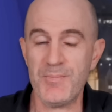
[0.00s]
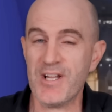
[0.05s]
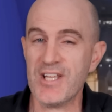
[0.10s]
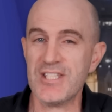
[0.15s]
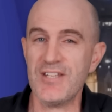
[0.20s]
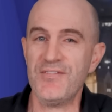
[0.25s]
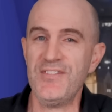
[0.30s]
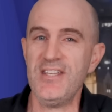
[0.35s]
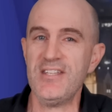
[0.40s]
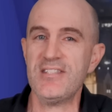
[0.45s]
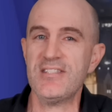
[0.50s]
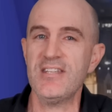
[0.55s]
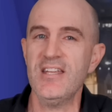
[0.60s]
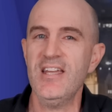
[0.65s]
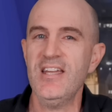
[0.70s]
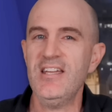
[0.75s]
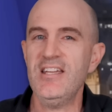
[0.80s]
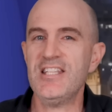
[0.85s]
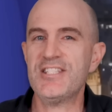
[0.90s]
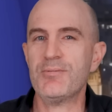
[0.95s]
Because of this,
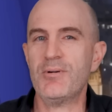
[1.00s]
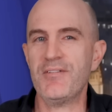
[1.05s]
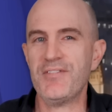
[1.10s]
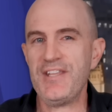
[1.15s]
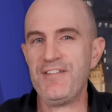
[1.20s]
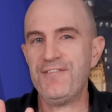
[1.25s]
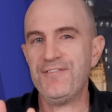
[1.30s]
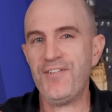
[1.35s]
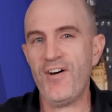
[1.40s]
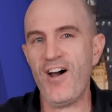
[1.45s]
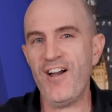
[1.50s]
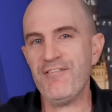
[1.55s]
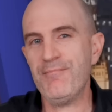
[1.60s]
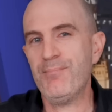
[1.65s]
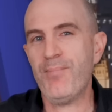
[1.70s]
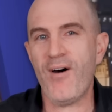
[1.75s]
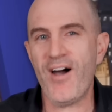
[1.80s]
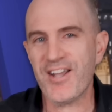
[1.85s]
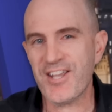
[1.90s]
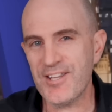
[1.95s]
it's one of the
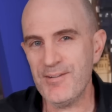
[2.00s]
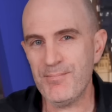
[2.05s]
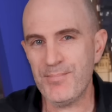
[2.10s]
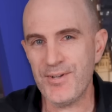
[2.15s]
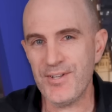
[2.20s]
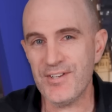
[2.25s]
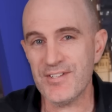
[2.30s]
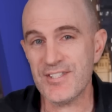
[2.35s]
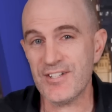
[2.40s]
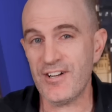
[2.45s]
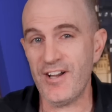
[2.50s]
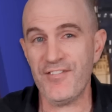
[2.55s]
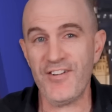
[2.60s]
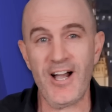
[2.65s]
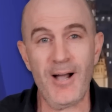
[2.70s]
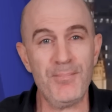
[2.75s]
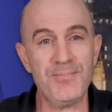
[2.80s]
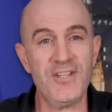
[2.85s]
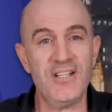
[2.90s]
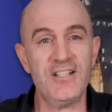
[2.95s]
five byte computers that I've
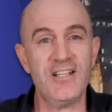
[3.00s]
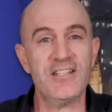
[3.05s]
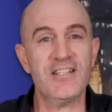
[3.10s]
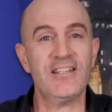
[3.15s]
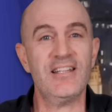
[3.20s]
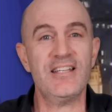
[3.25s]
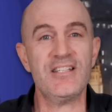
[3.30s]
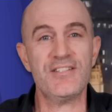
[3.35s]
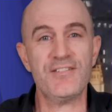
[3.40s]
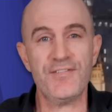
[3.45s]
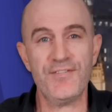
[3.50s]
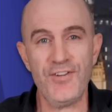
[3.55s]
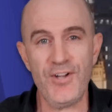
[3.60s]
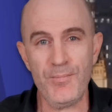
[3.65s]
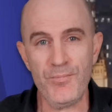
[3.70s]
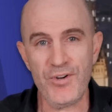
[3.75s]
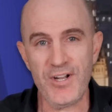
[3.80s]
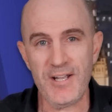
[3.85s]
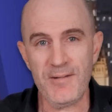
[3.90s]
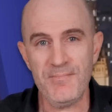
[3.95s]
updated to the latest
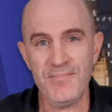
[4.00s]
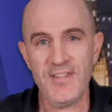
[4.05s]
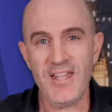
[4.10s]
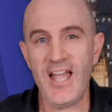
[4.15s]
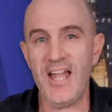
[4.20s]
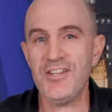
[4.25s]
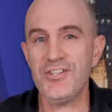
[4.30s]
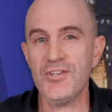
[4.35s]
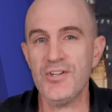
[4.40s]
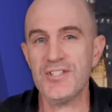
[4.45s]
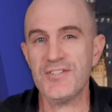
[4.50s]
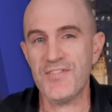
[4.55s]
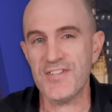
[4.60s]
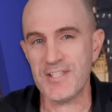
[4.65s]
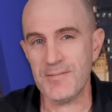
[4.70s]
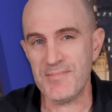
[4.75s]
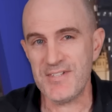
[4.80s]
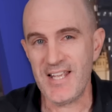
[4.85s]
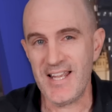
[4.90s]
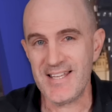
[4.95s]
firmware and used for
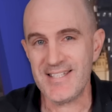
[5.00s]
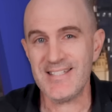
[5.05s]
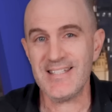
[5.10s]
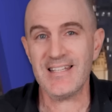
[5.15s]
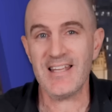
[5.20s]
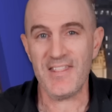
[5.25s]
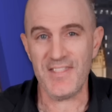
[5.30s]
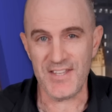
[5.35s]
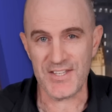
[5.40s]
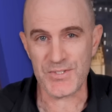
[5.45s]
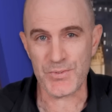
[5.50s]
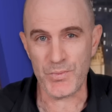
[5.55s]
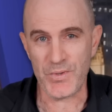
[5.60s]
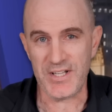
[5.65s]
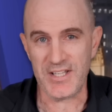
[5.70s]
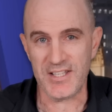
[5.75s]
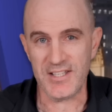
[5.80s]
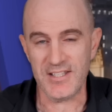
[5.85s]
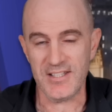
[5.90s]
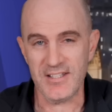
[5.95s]
some testing this
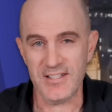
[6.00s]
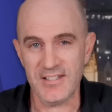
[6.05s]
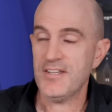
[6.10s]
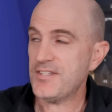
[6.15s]
week.